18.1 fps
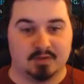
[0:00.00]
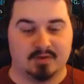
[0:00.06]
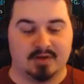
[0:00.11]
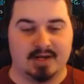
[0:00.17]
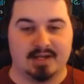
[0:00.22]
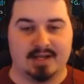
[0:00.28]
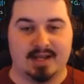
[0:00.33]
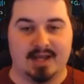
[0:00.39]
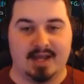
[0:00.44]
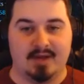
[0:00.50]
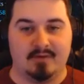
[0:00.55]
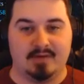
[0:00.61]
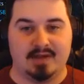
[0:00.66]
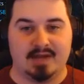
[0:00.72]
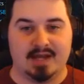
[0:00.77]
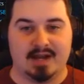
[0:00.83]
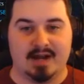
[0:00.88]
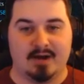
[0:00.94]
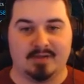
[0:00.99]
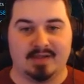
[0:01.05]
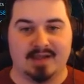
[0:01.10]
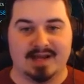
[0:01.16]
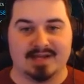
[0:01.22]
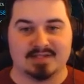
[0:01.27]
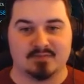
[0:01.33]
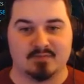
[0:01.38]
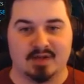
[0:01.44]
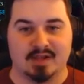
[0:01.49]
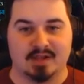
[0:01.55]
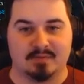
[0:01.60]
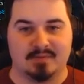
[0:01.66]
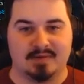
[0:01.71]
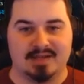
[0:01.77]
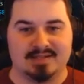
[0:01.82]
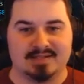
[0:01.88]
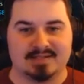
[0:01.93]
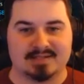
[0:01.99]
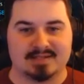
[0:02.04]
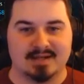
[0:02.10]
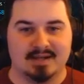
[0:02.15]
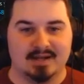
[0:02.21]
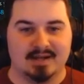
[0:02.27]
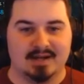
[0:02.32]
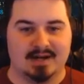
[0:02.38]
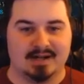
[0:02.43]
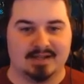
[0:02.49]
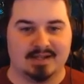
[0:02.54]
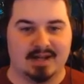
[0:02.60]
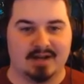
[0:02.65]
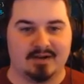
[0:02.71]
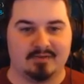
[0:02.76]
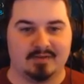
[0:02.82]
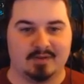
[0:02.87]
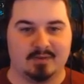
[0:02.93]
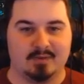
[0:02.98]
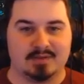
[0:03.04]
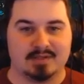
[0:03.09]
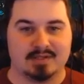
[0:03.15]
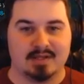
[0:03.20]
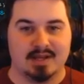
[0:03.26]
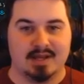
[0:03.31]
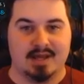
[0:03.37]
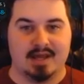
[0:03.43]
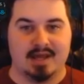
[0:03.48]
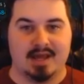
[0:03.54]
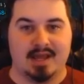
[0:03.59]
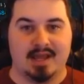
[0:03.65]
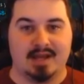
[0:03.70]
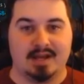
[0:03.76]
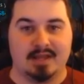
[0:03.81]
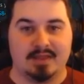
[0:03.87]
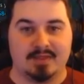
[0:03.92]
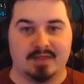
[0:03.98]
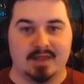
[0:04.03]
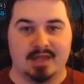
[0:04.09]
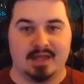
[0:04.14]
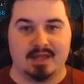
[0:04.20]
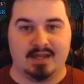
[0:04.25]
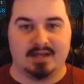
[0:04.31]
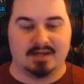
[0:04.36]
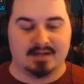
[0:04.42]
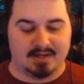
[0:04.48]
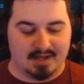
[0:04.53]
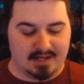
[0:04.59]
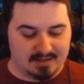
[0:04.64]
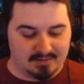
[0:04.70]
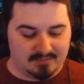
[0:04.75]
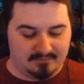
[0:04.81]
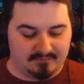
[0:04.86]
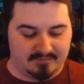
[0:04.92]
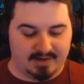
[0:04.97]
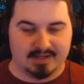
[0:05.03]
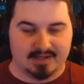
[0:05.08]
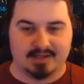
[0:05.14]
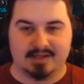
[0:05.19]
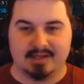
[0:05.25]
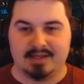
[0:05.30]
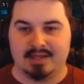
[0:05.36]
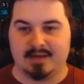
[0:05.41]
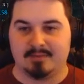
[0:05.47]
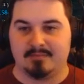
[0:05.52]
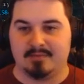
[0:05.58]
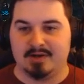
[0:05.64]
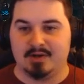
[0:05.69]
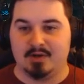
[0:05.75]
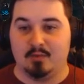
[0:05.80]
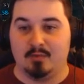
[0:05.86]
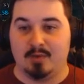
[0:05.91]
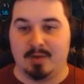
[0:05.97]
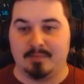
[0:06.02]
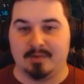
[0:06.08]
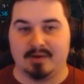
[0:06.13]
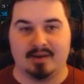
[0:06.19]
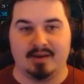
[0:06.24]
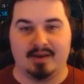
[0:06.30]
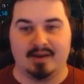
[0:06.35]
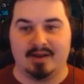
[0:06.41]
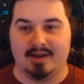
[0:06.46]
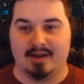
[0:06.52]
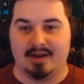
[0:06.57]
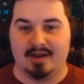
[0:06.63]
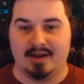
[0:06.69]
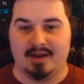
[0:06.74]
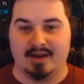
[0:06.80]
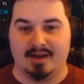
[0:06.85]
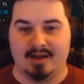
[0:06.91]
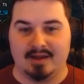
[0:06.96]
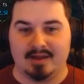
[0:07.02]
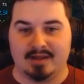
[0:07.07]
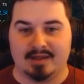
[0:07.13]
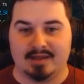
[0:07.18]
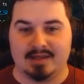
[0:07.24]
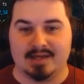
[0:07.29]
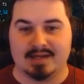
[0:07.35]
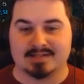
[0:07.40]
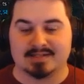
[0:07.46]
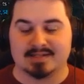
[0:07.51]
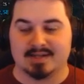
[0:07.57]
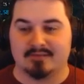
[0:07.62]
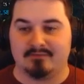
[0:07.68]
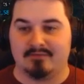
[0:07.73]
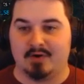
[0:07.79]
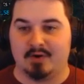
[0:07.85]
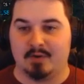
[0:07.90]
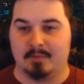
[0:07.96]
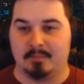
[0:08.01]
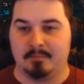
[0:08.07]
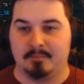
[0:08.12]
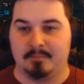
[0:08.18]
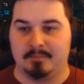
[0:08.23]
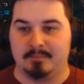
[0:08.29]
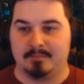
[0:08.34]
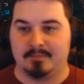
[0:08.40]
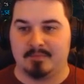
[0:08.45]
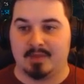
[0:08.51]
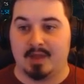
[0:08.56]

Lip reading: Alright, and we got our last relic piece. A lot of loot. And I think I can finally get my new weapon. Yes, confirm.